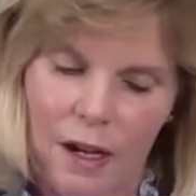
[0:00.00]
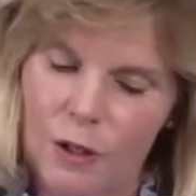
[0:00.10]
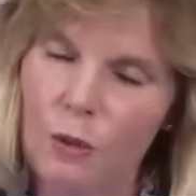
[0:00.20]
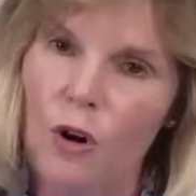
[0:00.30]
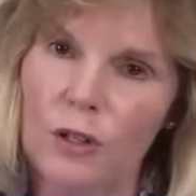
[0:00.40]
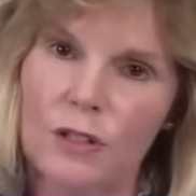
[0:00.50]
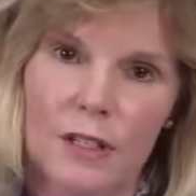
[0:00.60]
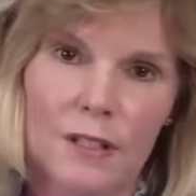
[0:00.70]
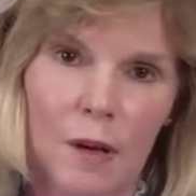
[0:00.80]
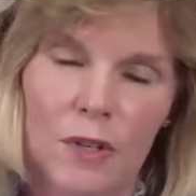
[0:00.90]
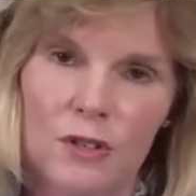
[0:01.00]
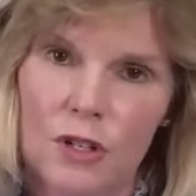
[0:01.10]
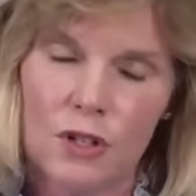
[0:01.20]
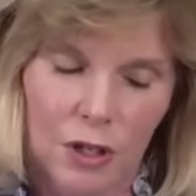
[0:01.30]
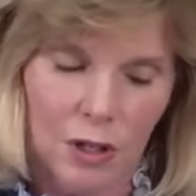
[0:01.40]
You all did
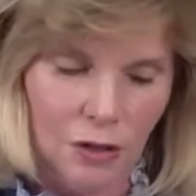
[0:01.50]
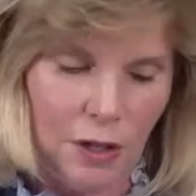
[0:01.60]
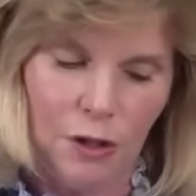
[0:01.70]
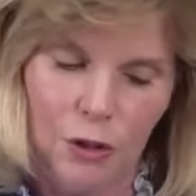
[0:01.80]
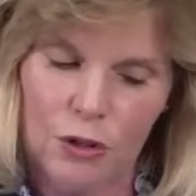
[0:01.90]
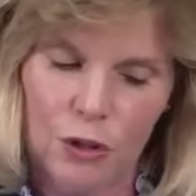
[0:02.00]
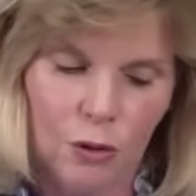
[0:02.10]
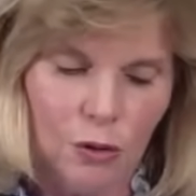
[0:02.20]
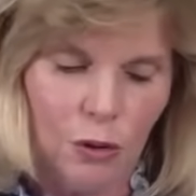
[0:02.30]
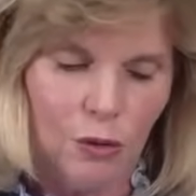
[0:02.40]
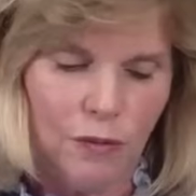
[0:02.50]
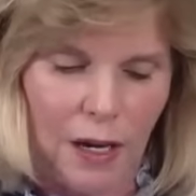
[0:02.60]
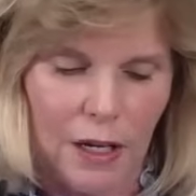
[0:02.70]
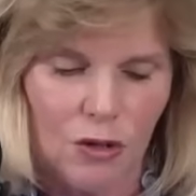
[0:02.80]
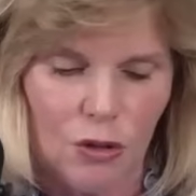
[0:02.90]
depositions, and you still do
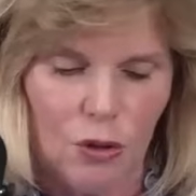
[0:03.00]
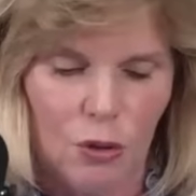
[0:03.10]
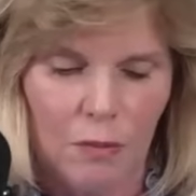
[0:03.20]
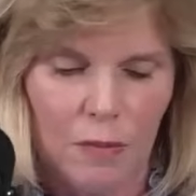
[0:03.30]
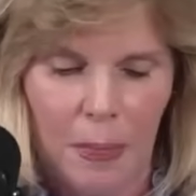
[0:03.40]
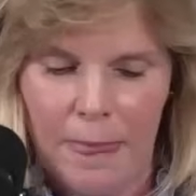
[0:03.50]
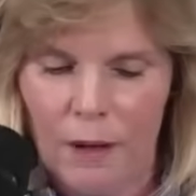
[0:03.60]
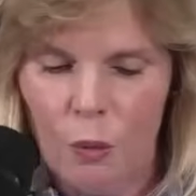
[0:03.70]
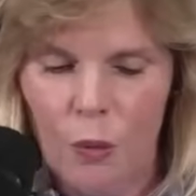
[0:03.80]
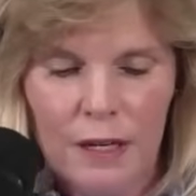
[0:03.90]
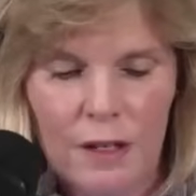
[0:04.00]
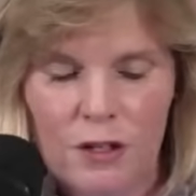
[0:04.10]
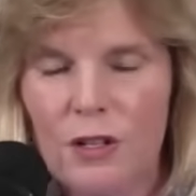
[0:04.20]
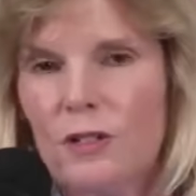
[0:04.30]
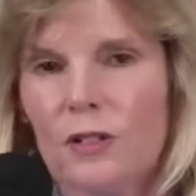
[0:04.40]
via Zoom.
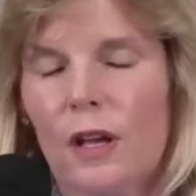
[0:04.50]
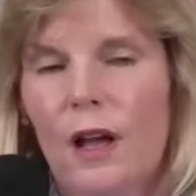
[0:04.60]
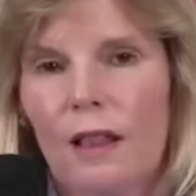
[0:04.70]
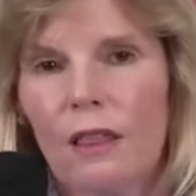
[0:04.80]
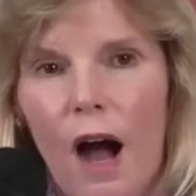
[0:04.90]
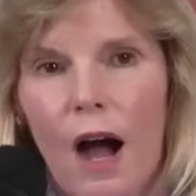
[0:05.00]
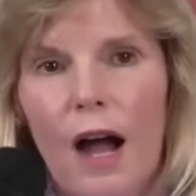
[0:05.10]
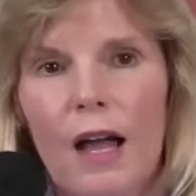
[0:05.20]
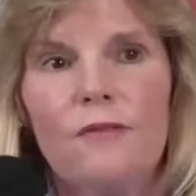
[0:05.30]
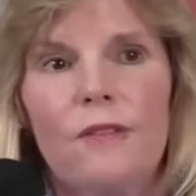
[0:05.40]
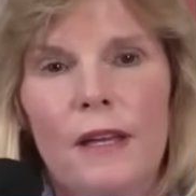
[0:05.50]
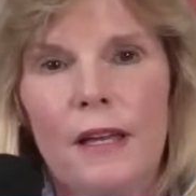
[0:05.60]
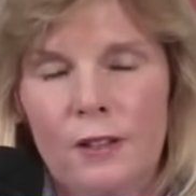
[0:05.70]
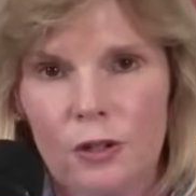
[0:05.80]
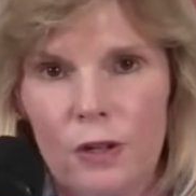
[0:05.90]
Witnesses live
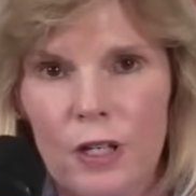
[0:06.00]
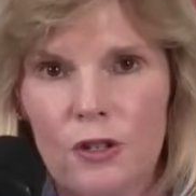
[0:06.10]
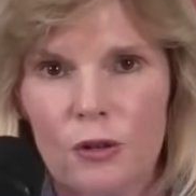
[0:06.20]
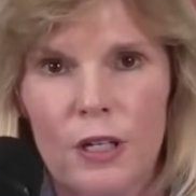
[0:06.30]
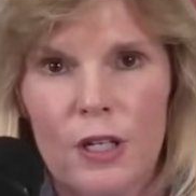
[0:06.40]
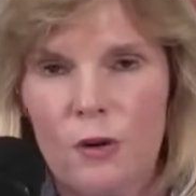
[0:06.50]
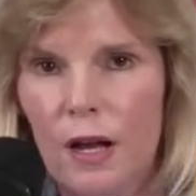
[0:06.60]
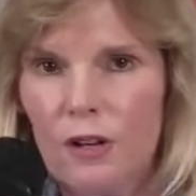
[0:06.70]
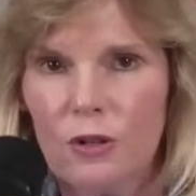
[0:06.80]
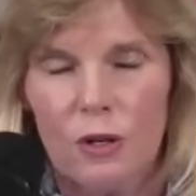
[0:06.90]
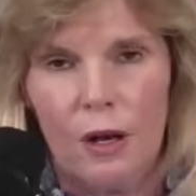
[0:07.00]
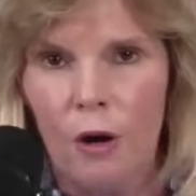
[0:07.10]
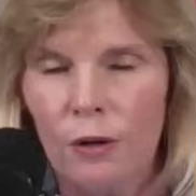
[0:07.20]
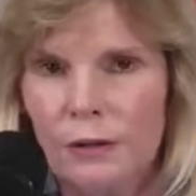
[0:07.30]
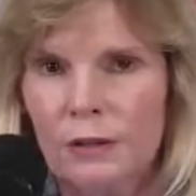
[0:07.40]
during jury trials
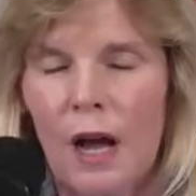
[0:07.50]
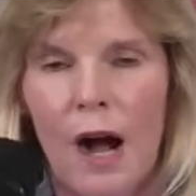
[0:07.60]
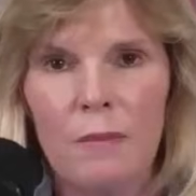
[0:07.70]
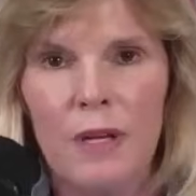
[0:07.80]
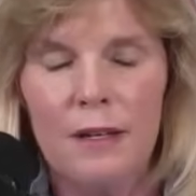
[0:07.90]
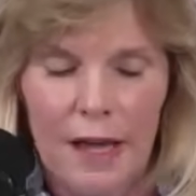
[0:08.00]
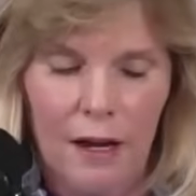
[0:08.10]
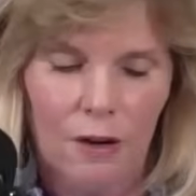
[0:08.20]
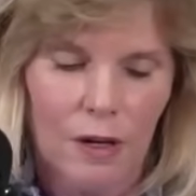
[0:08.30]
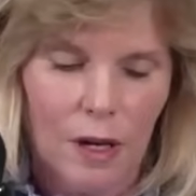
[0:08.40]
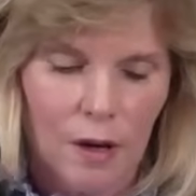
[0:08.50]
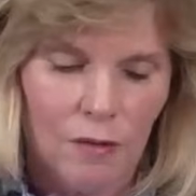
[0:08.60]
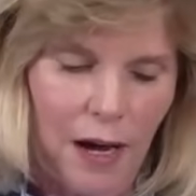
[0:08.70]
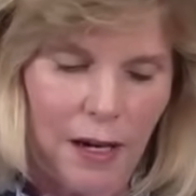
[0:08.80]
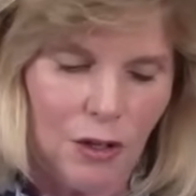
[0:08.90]
are common now
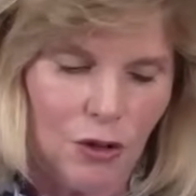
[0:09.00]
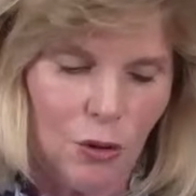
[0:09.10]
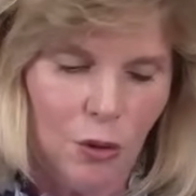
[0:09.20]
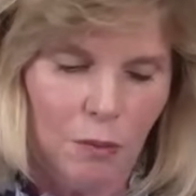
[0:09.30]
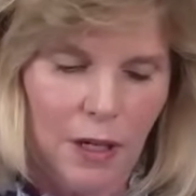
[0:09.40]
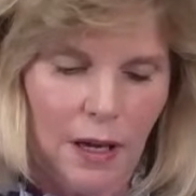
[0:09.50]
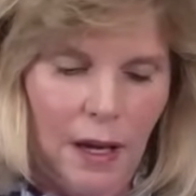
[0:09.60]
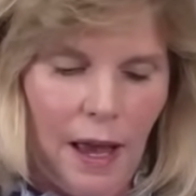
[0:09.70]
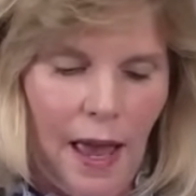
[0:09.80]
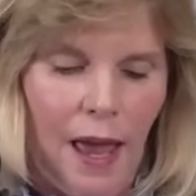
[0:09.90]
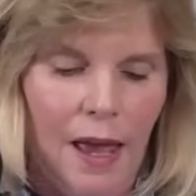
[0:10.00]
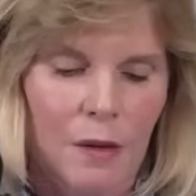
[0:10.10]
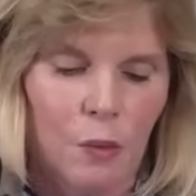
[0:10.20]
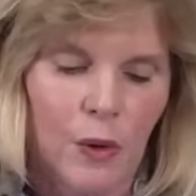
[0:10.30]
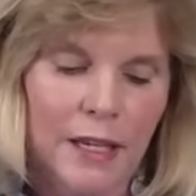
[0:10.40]
via Zoom,
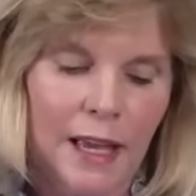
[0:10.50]
and we